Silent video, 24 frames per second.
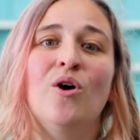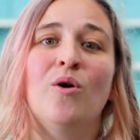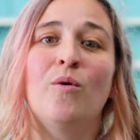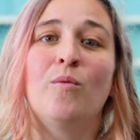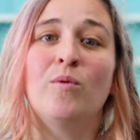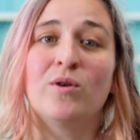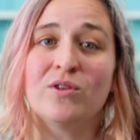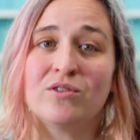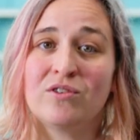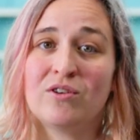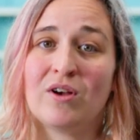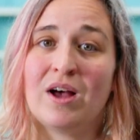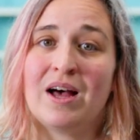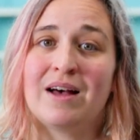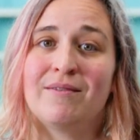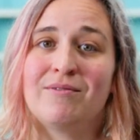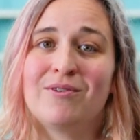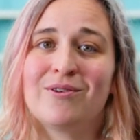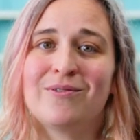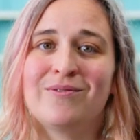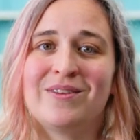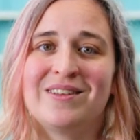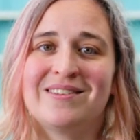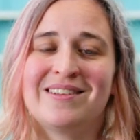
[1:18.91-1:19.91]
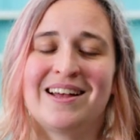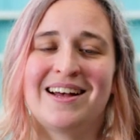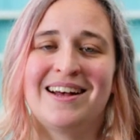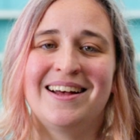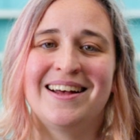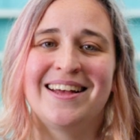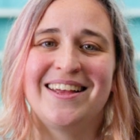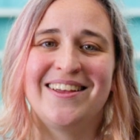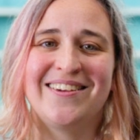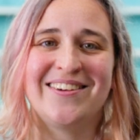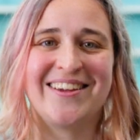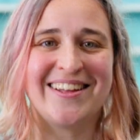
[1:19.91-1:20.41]
Once you have your visa,
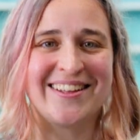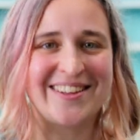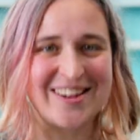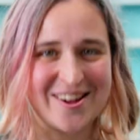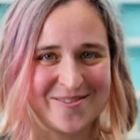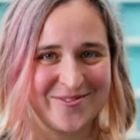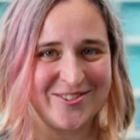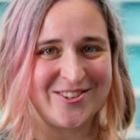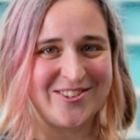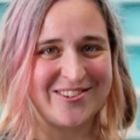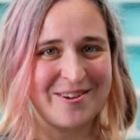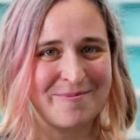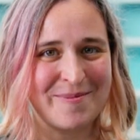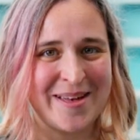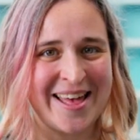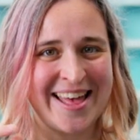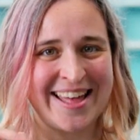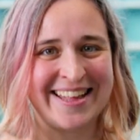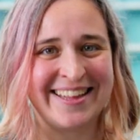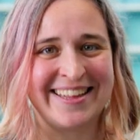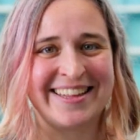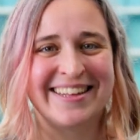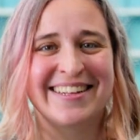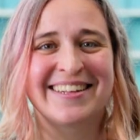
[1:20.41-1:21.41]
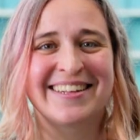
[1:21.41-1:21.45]
you can come to Japan.